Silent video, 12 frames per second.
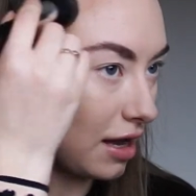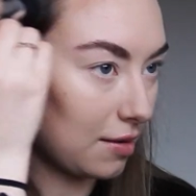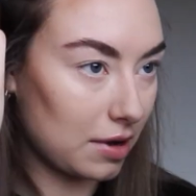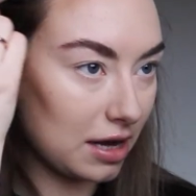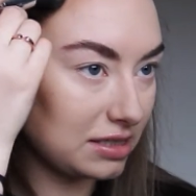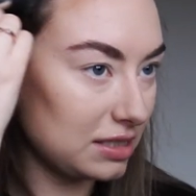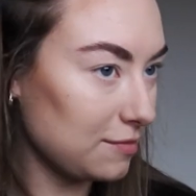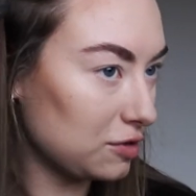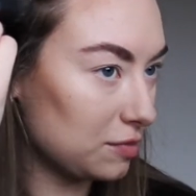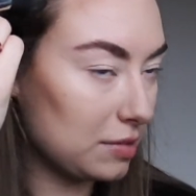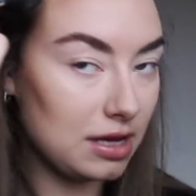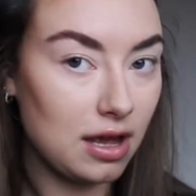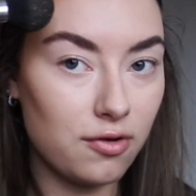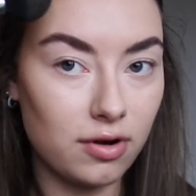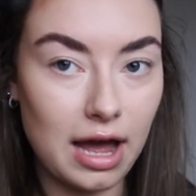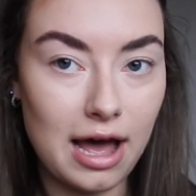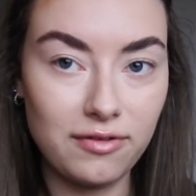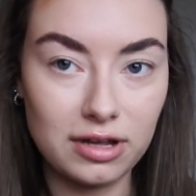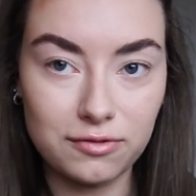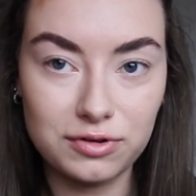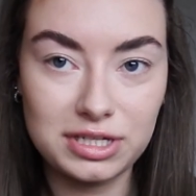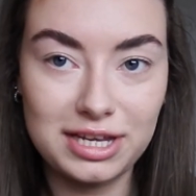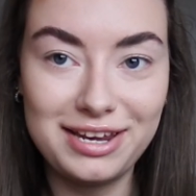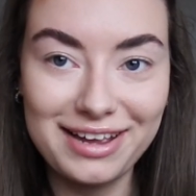I seem to be having a
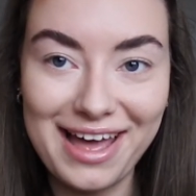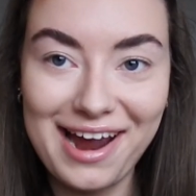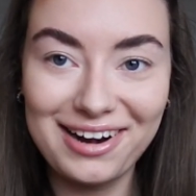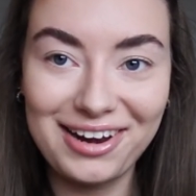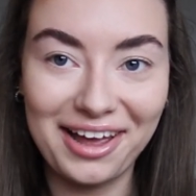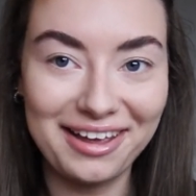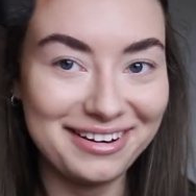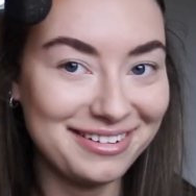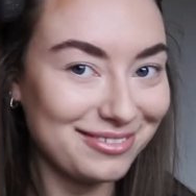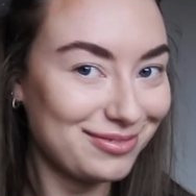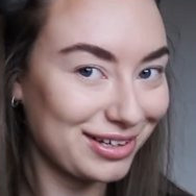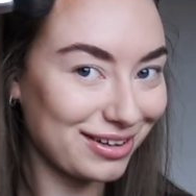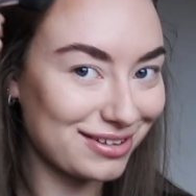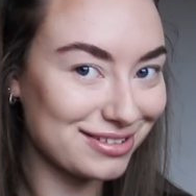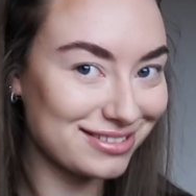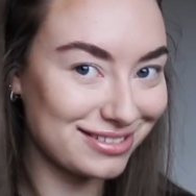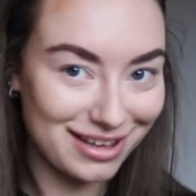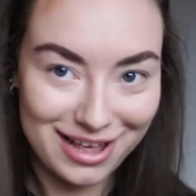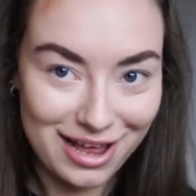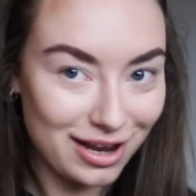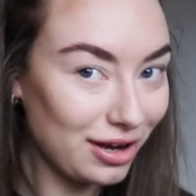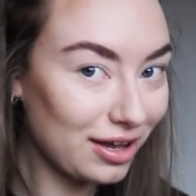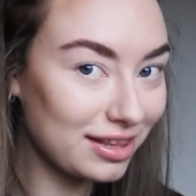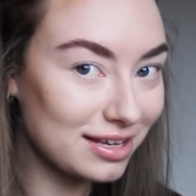receding hairline, because
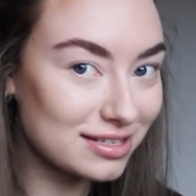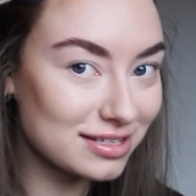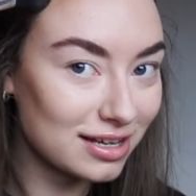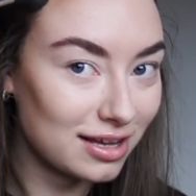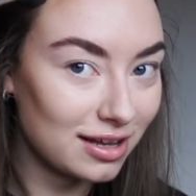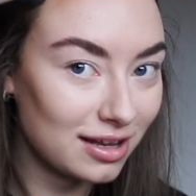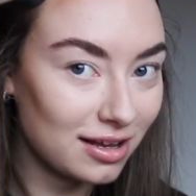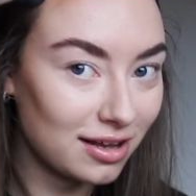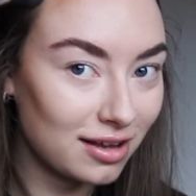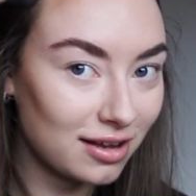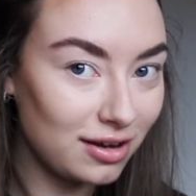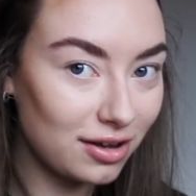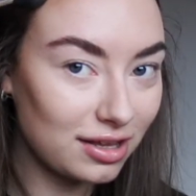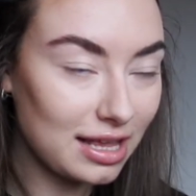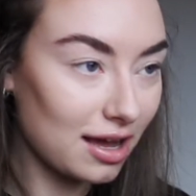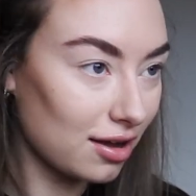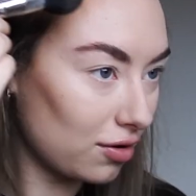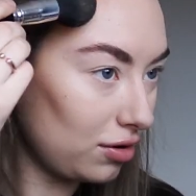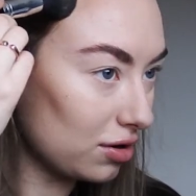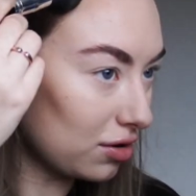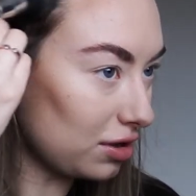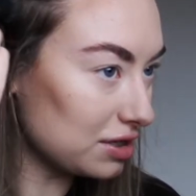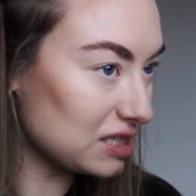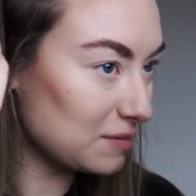look at this, look at that. Oh,
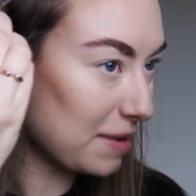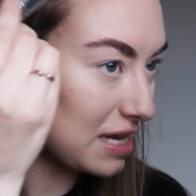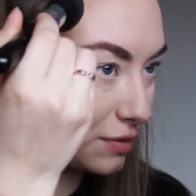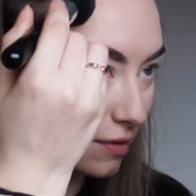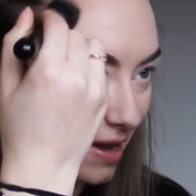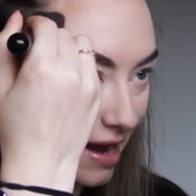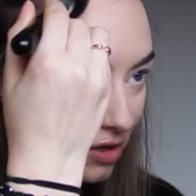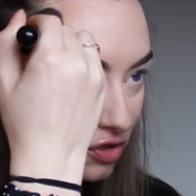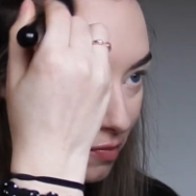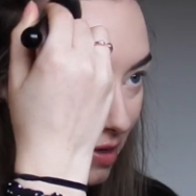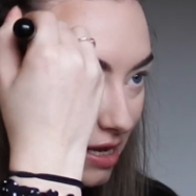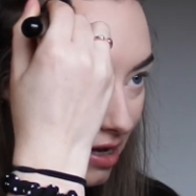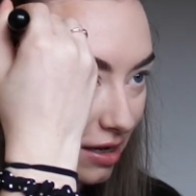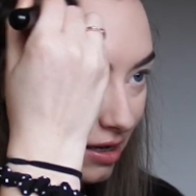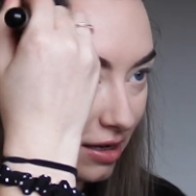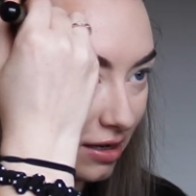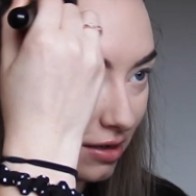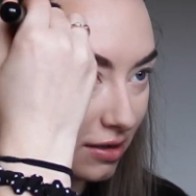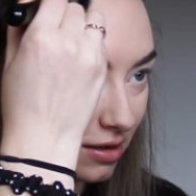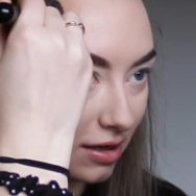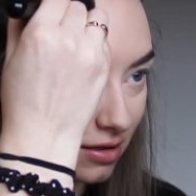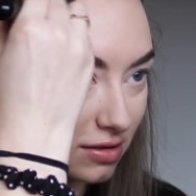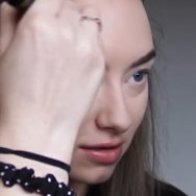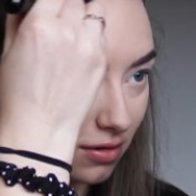look at all the space where my hair should be.
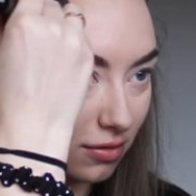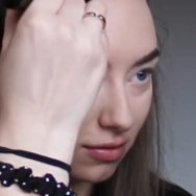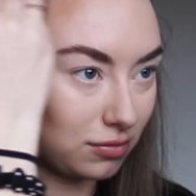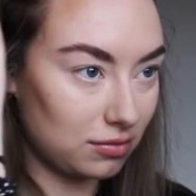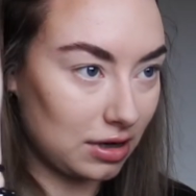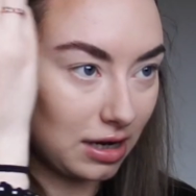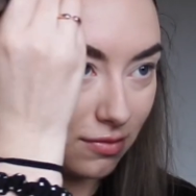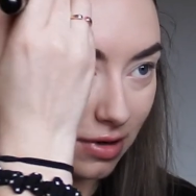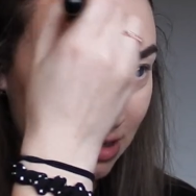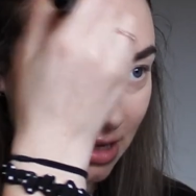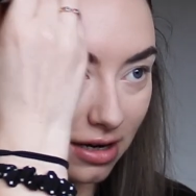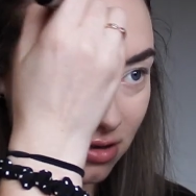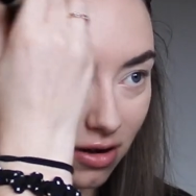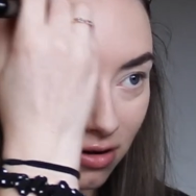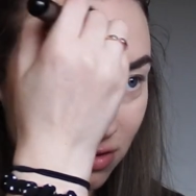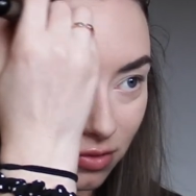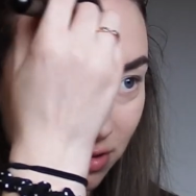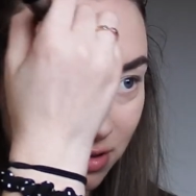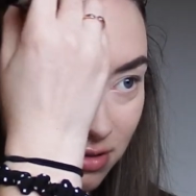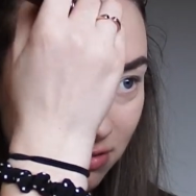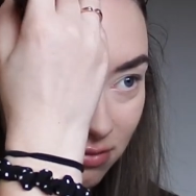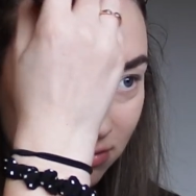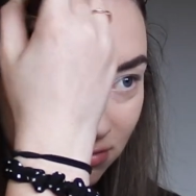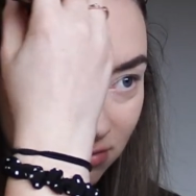So I want that contoured.
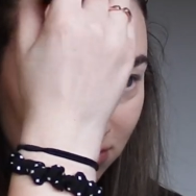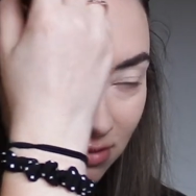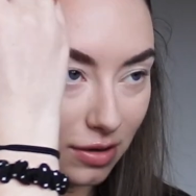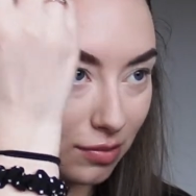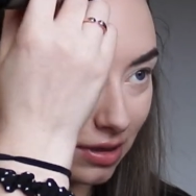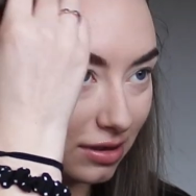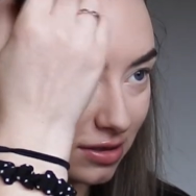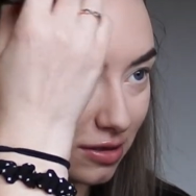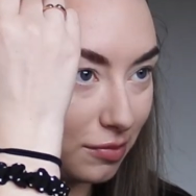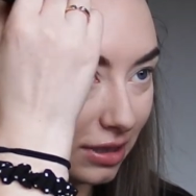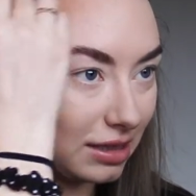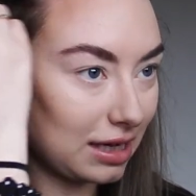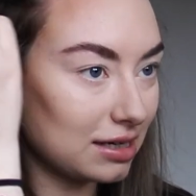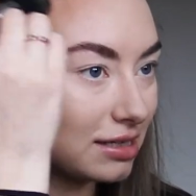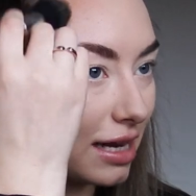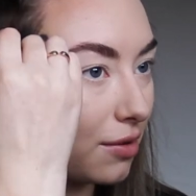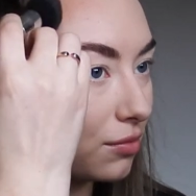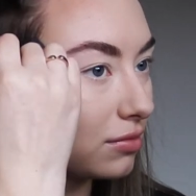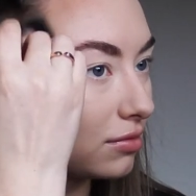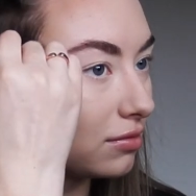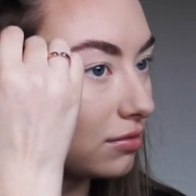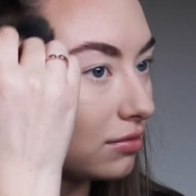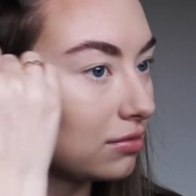I want to bring that down,